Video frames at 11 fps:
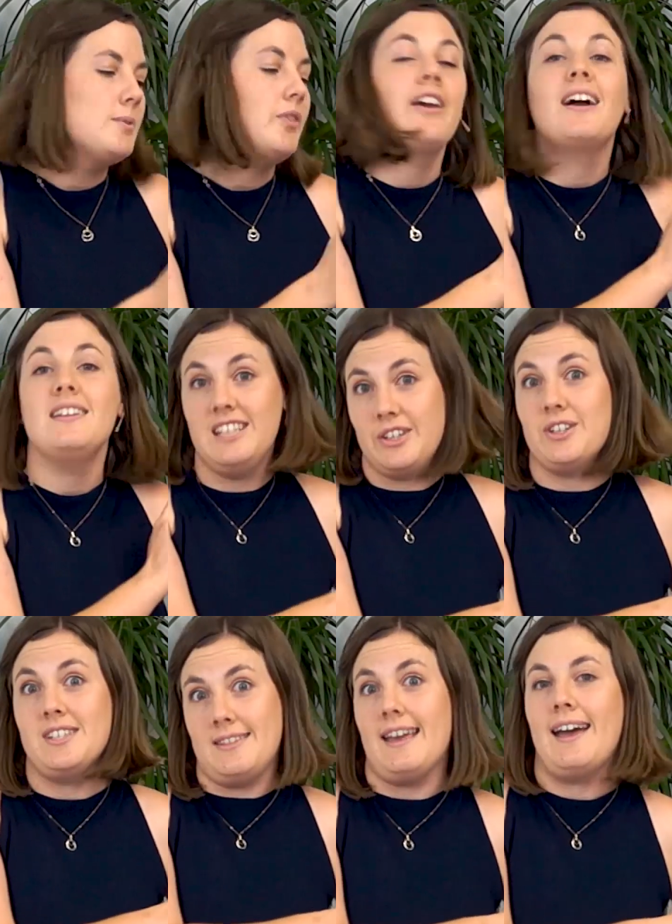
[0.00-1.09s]
but the idea
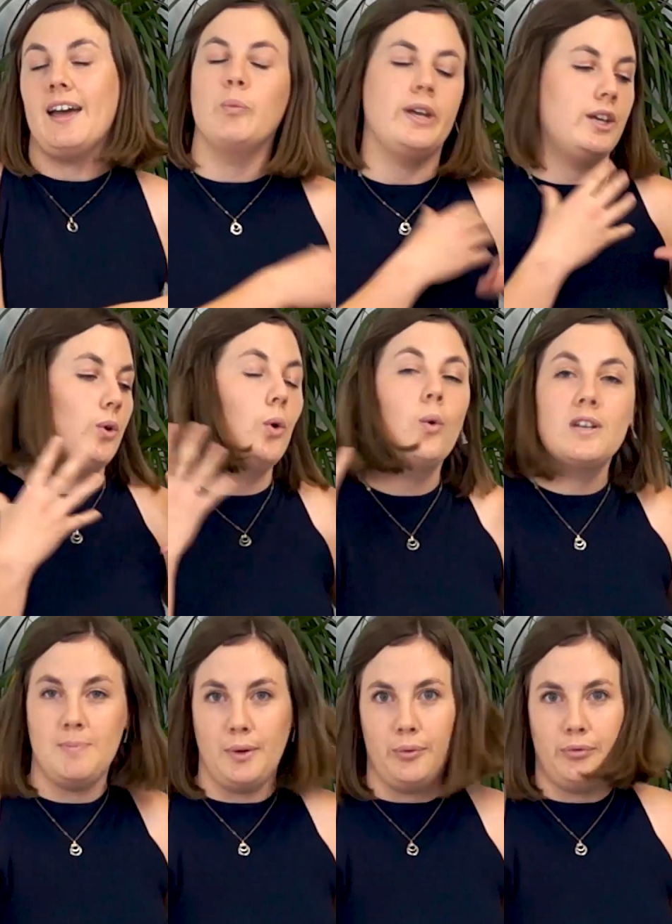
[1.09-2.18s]
is there and we can always
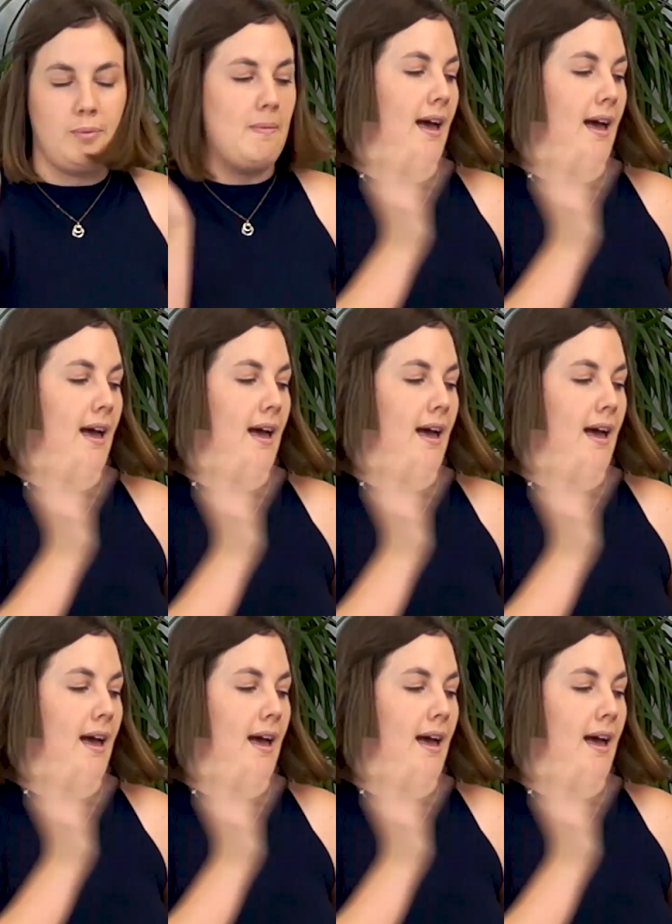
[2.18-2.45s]
build from